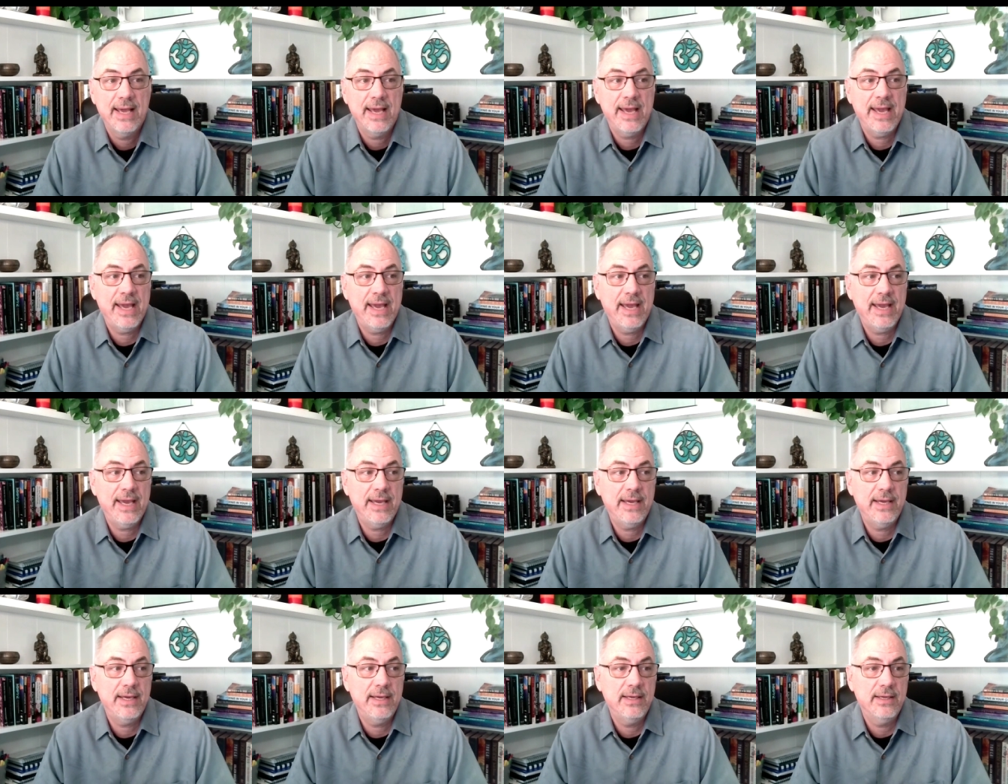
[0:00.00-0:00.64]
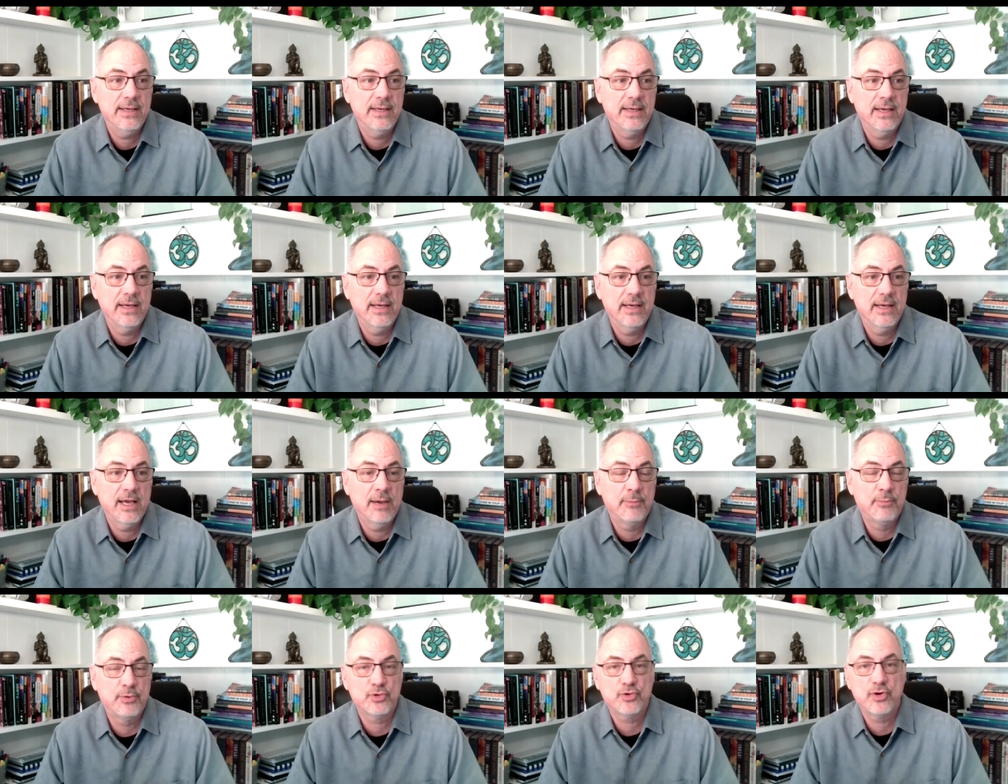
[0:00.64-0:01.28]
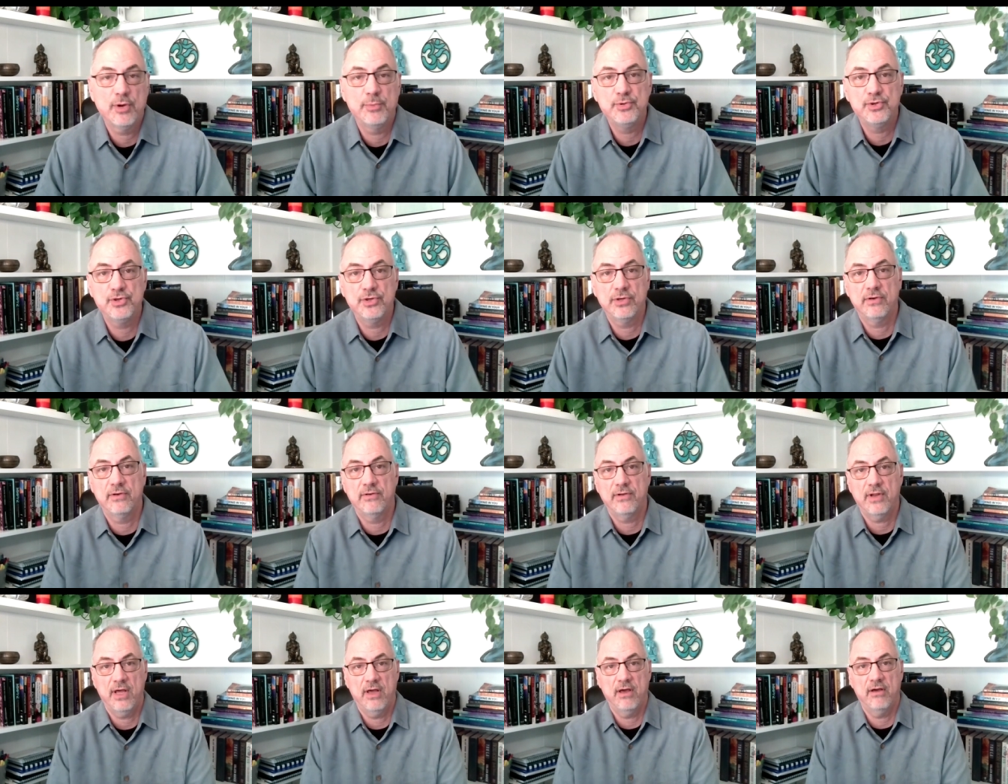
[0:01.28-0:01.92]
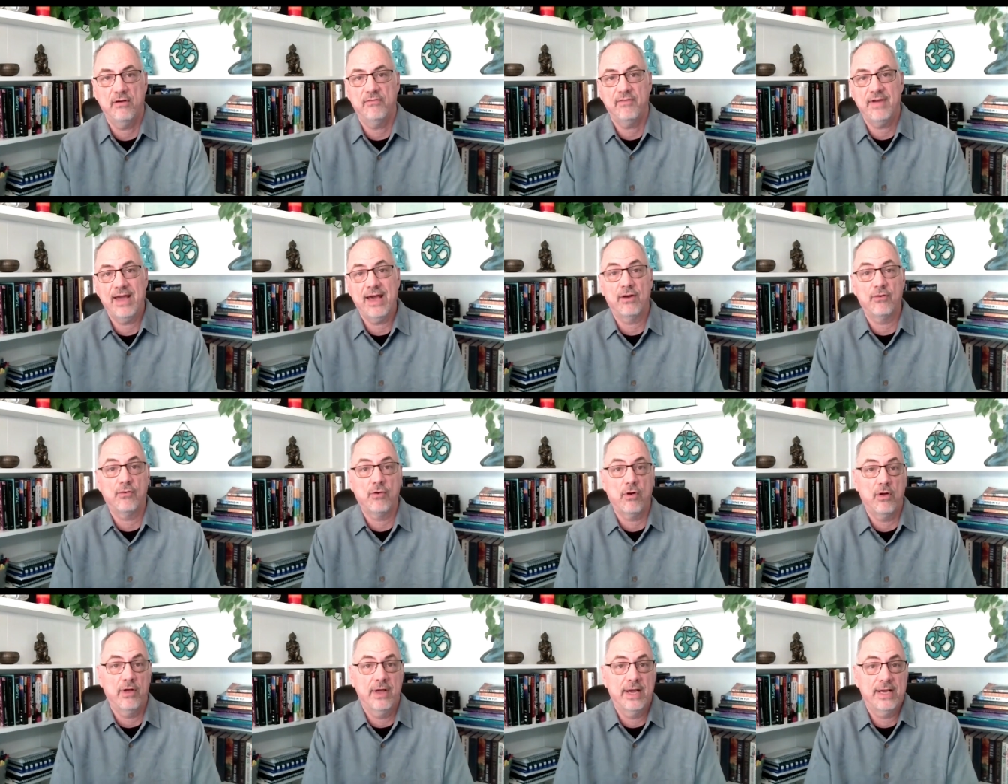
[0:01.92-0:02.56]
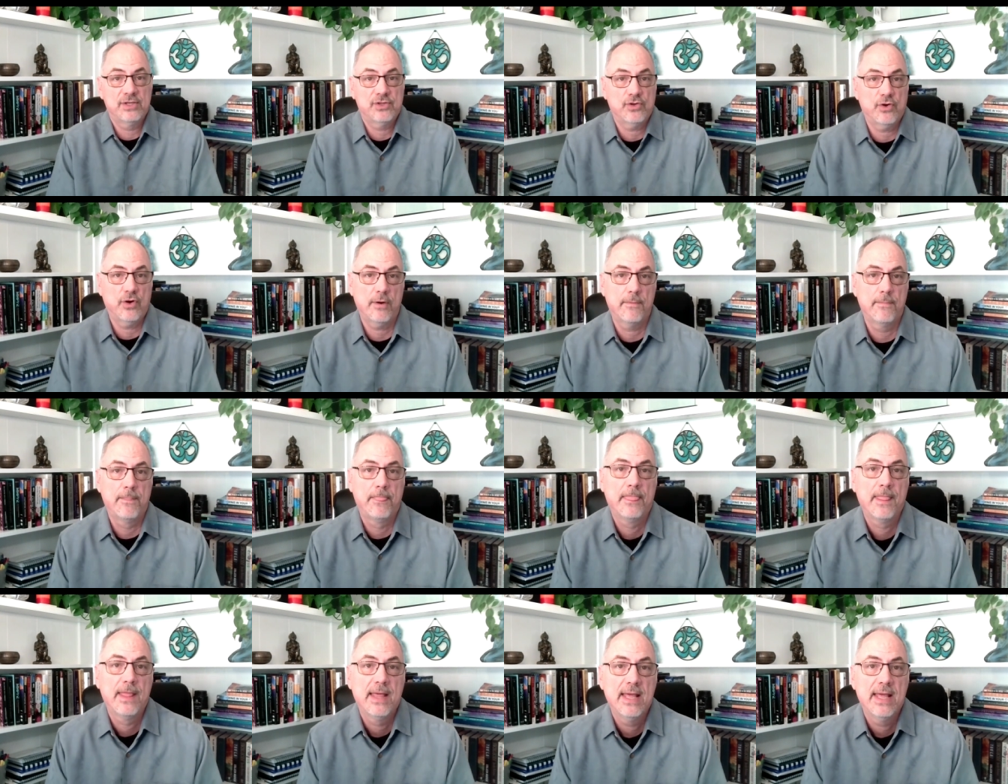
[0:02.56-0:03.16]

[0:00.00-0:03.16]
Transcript: a, uh, a prescription of Adderall XR.